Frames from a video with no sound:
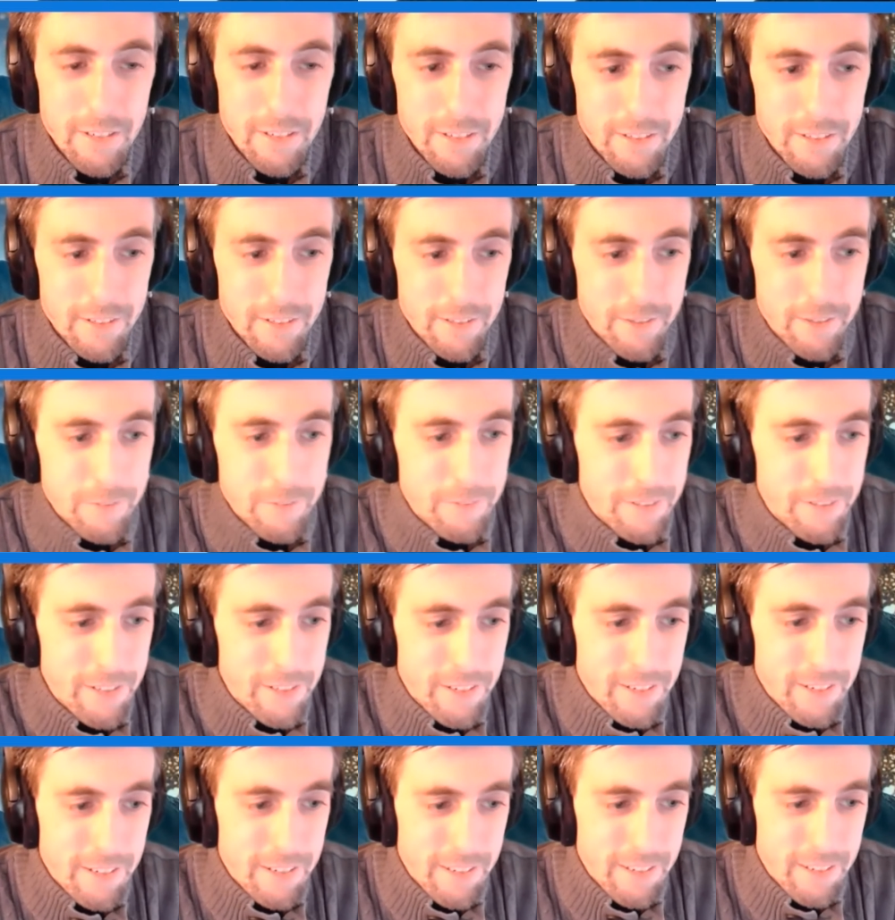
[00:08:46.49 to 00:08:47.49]
Um,
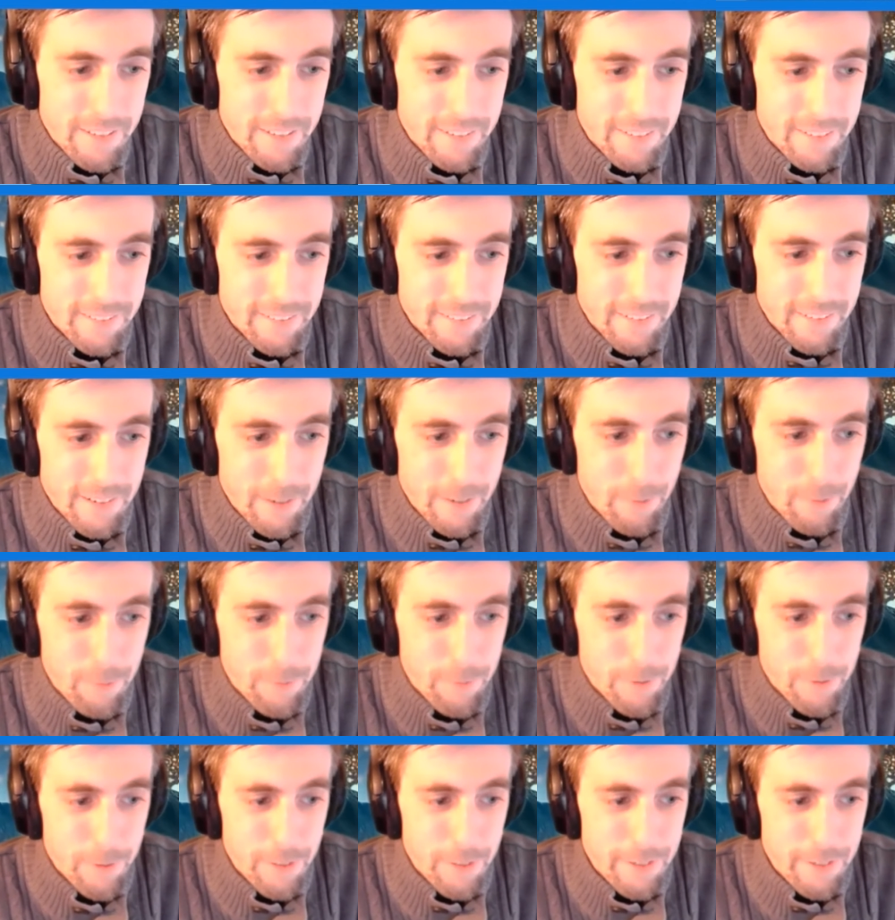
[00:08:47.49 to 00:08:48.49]
and I
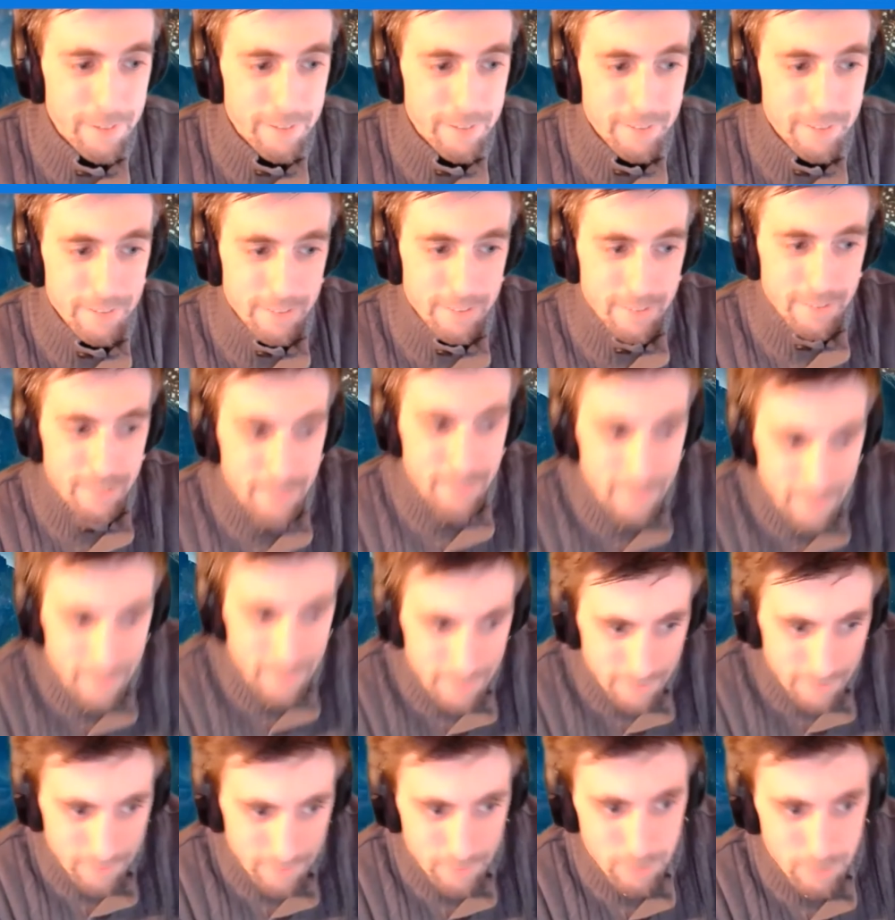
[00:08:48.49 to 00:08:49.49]
feel like
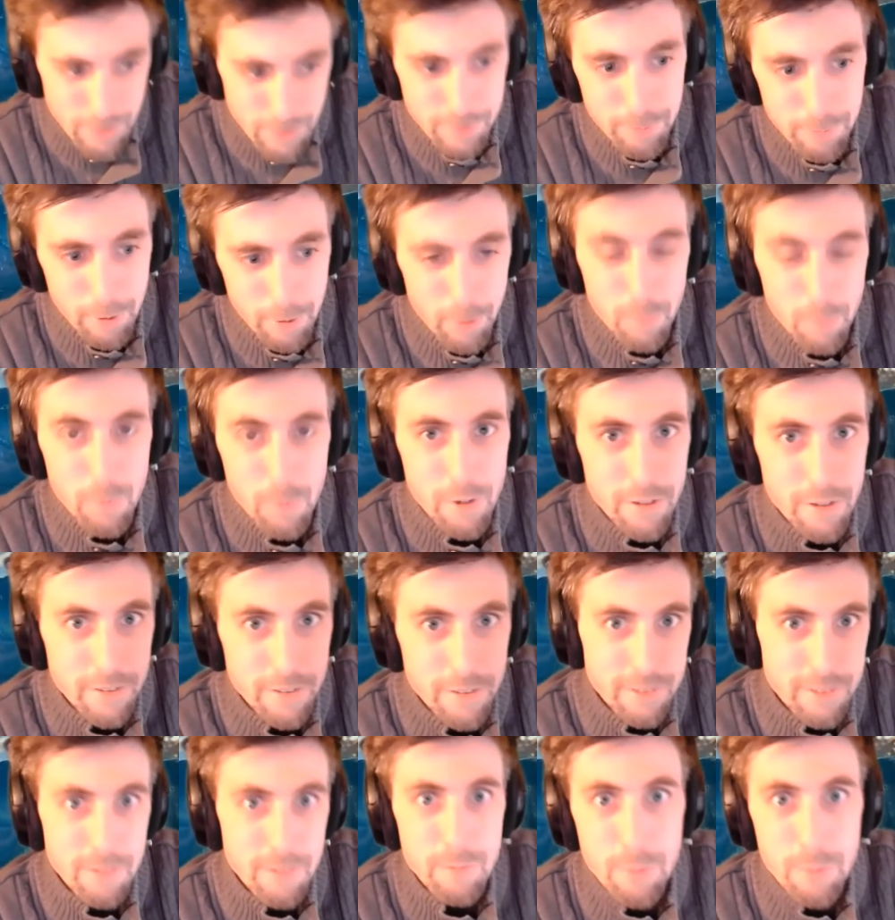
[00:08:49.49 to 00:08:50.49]
Jurassic Park 1 is
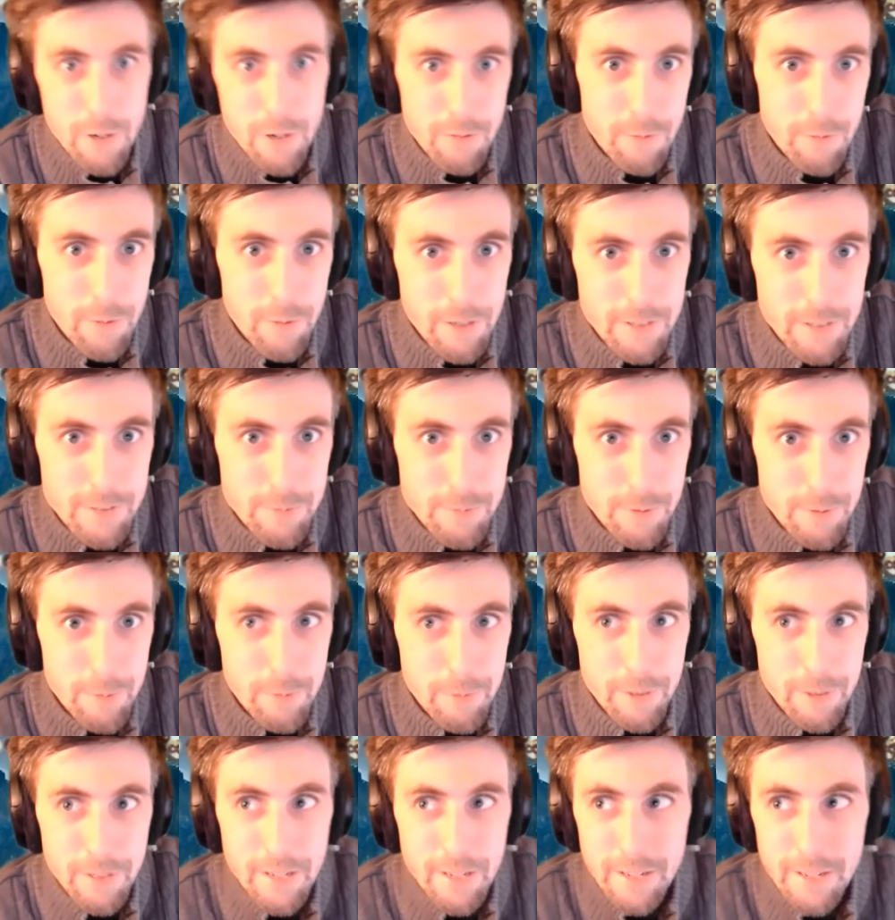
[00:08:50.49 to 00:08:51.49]
Saving Private Ryan
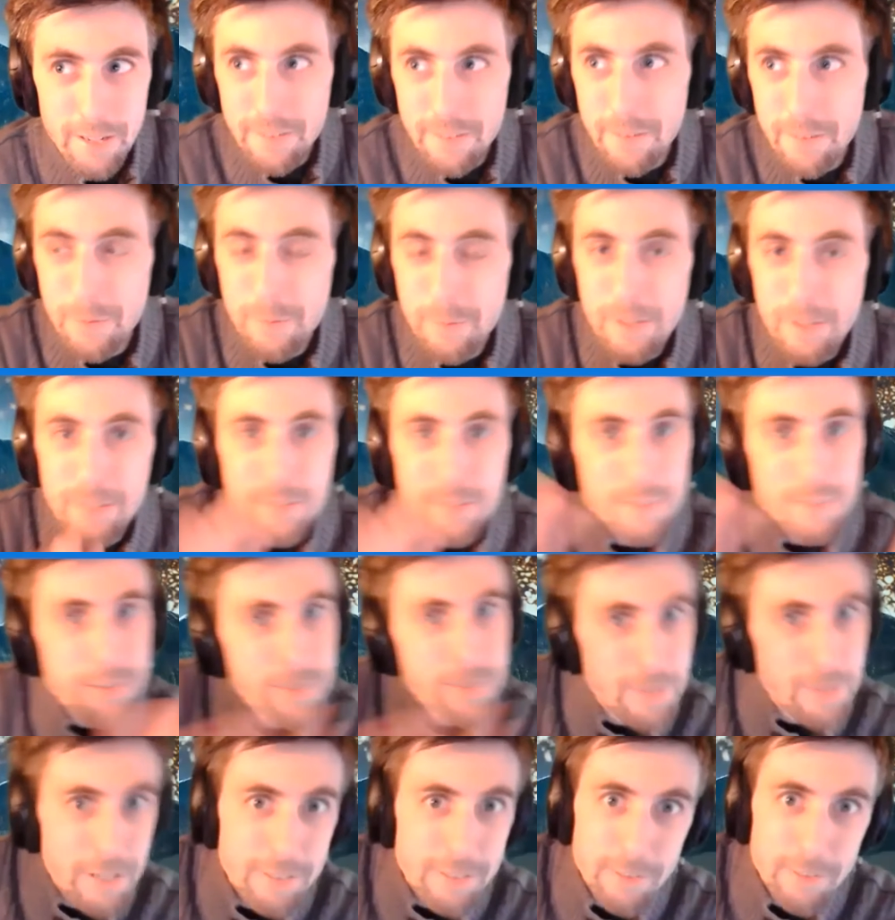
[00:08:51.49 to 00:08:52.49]
Spielberg, and then the rest of the
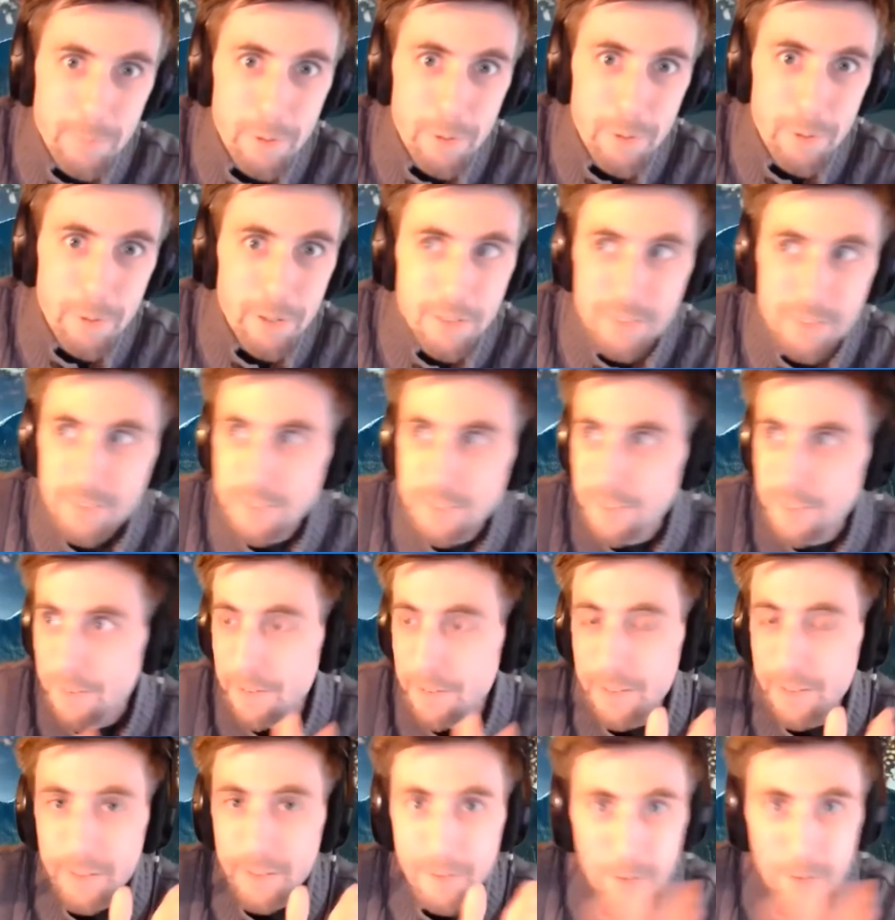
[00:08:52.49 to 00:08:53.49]
Jurassic Park are
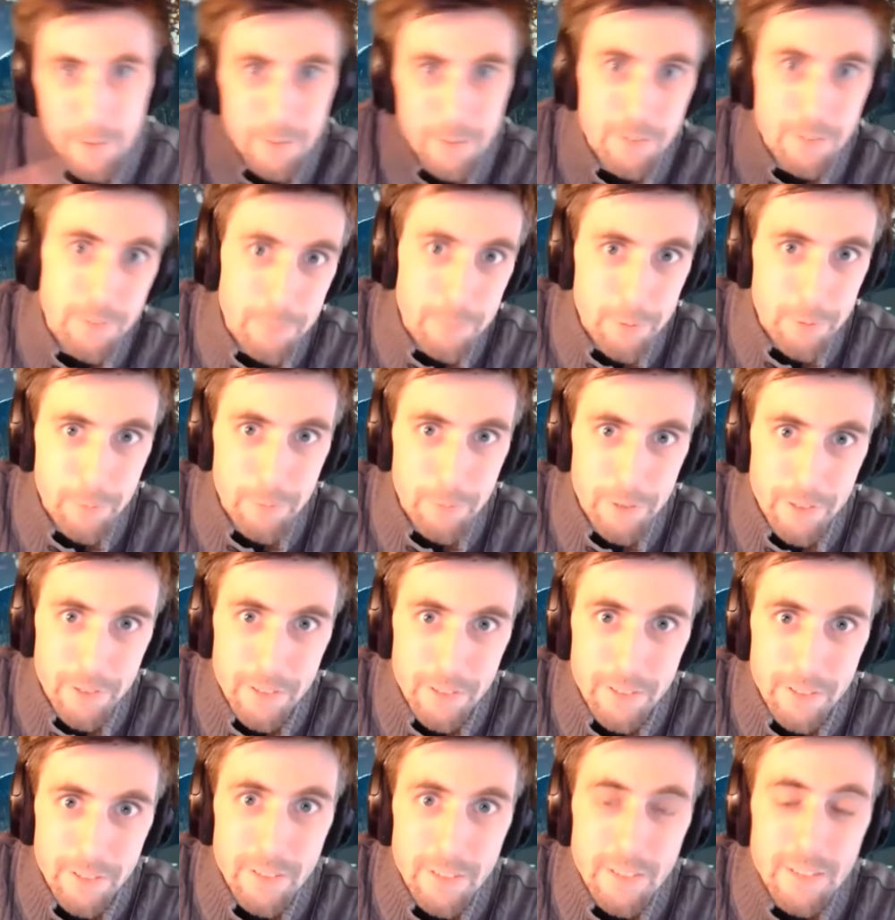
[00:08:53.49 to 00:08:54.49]
like Hook Spielberg.
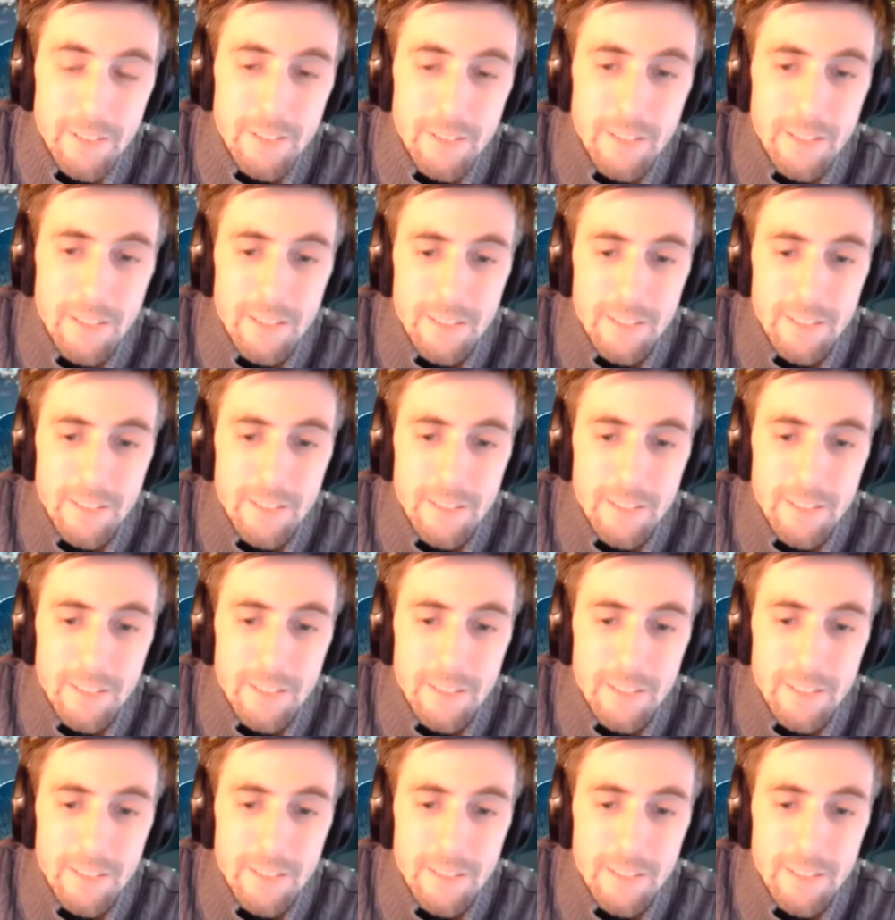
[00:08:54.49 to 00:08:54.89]
And